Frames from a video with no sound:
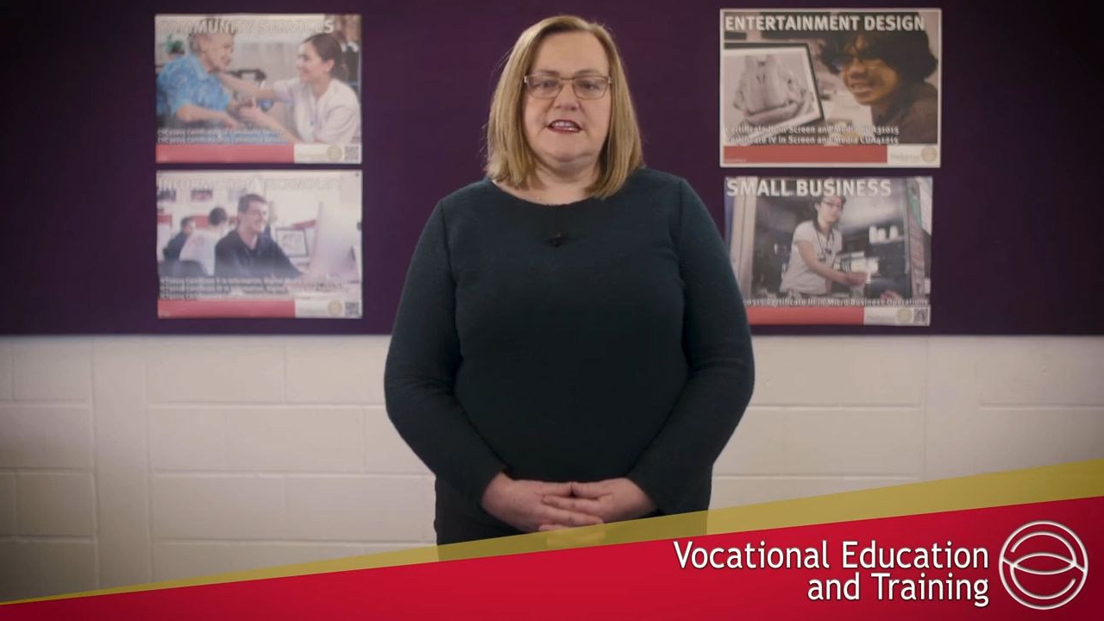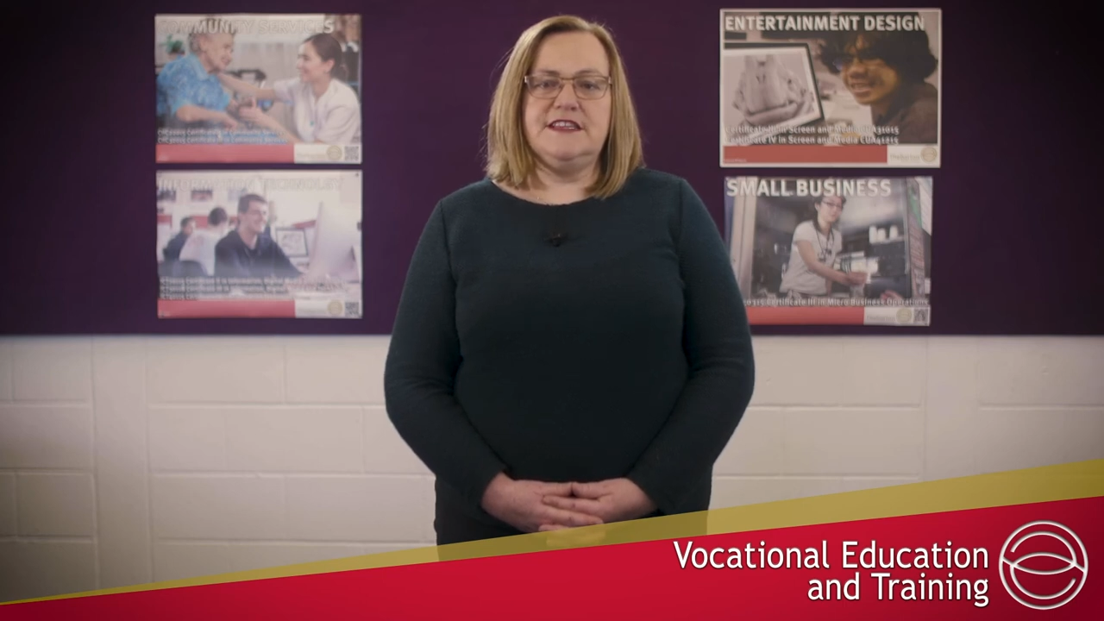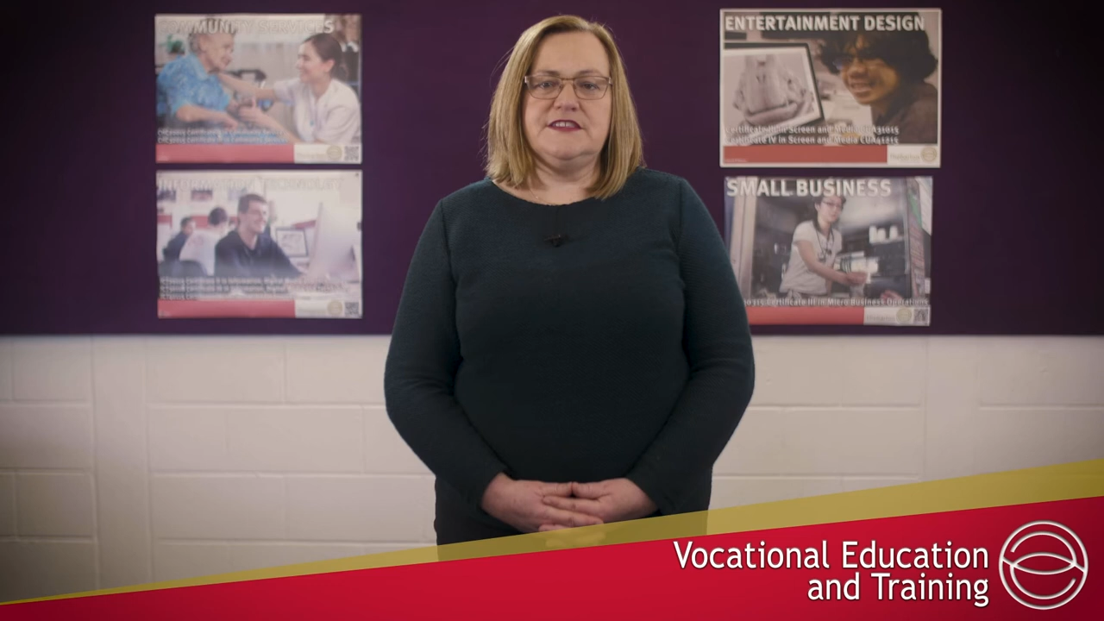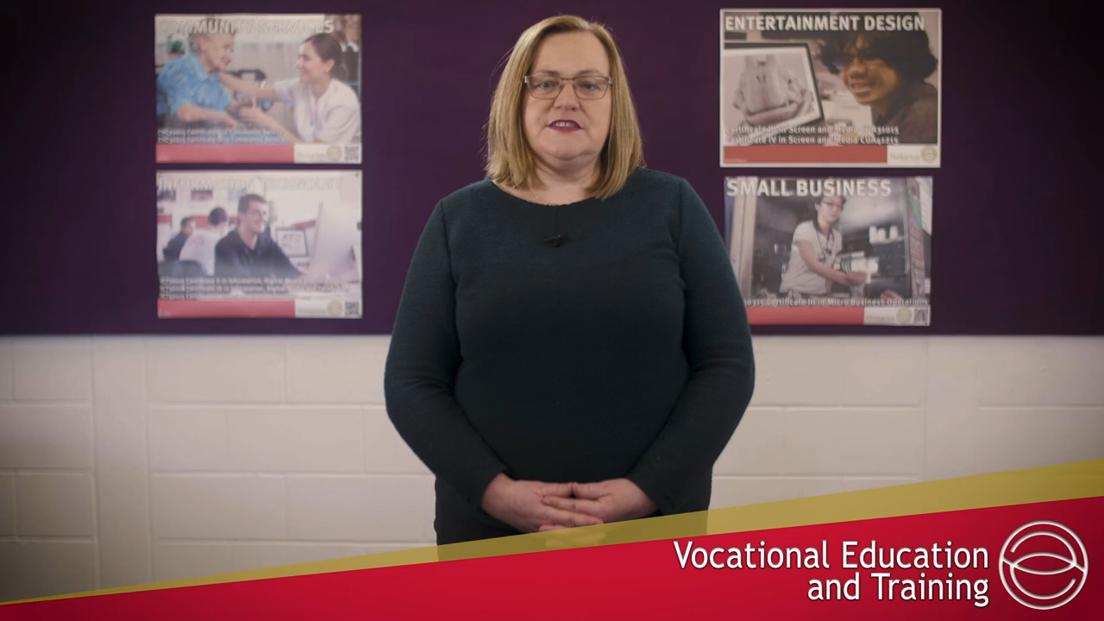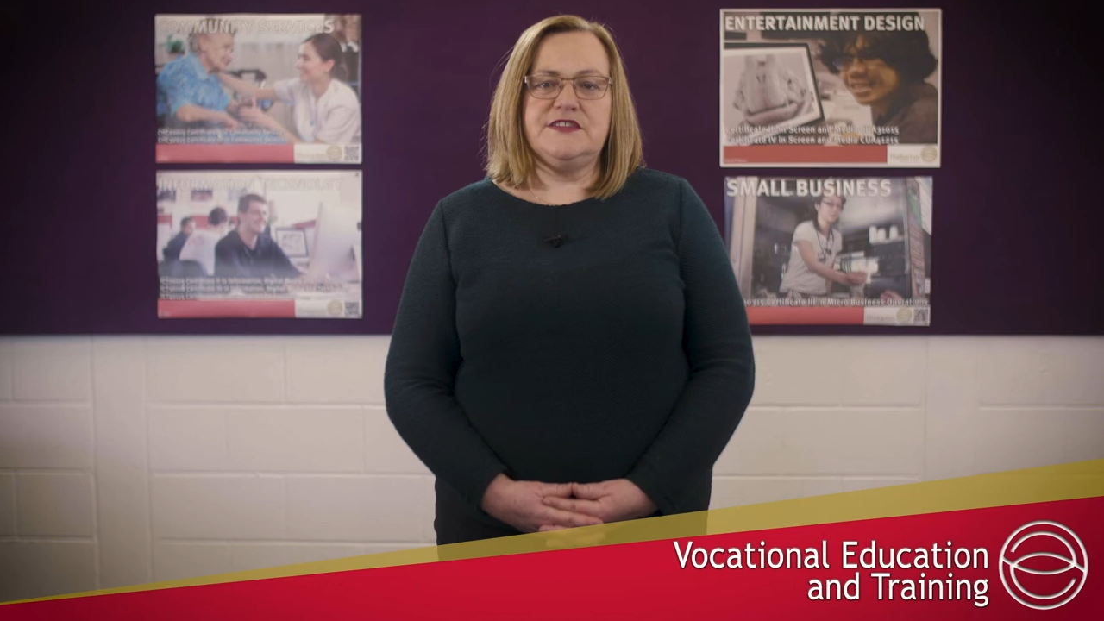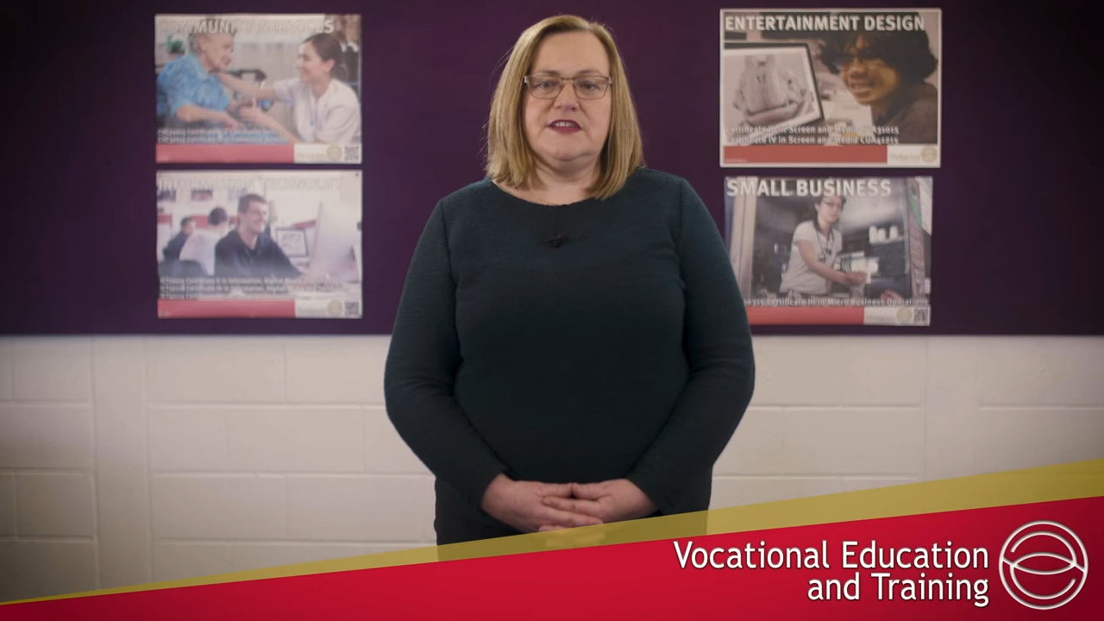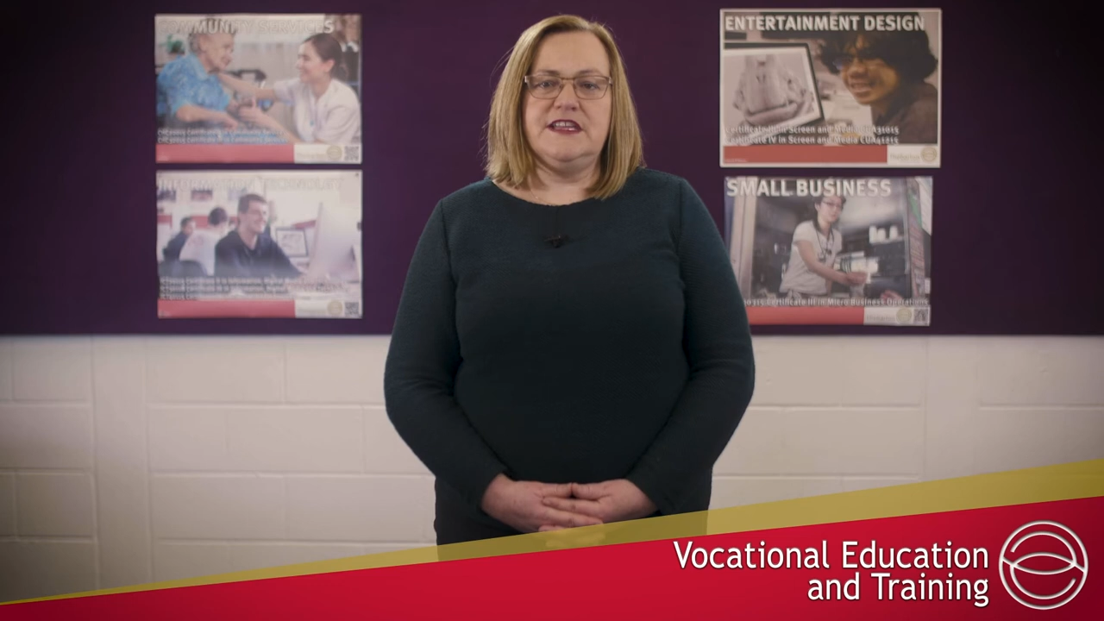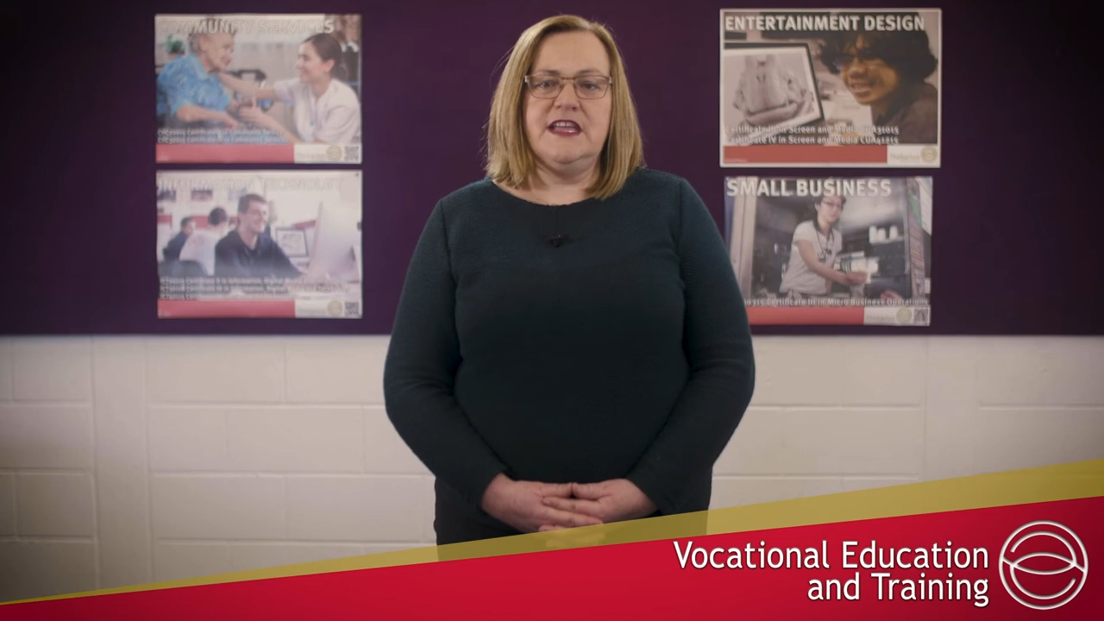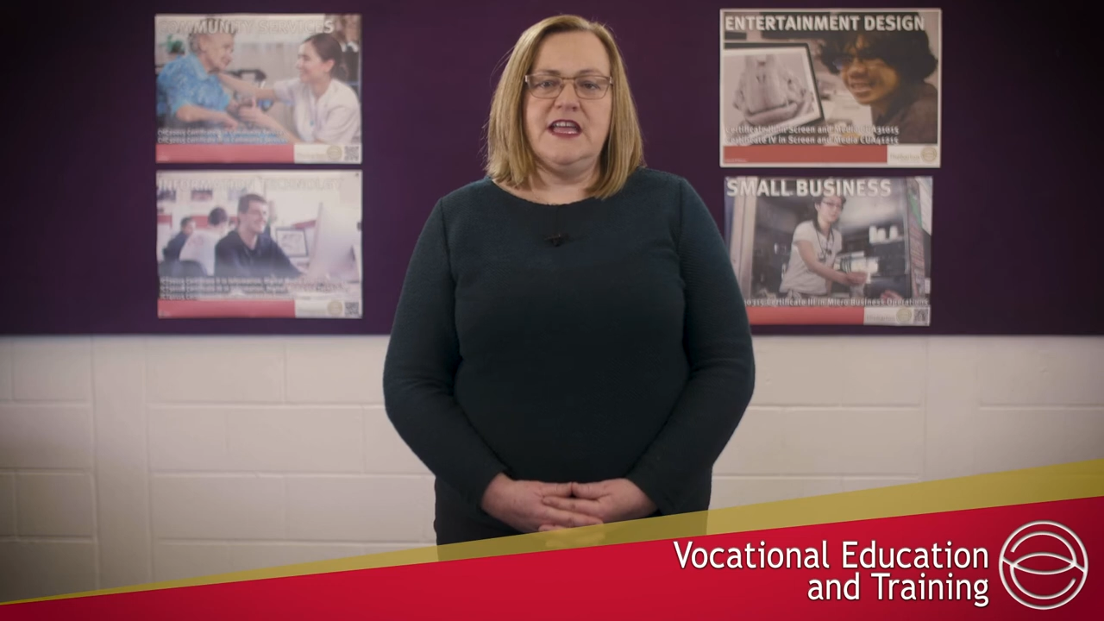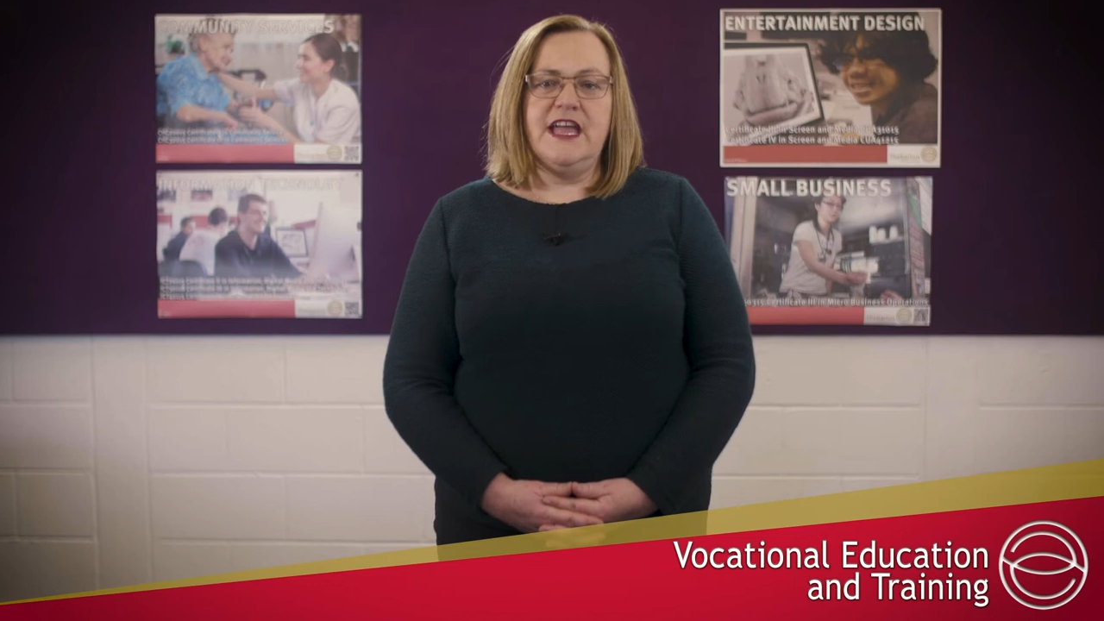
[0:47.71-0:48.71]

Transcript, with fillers: industry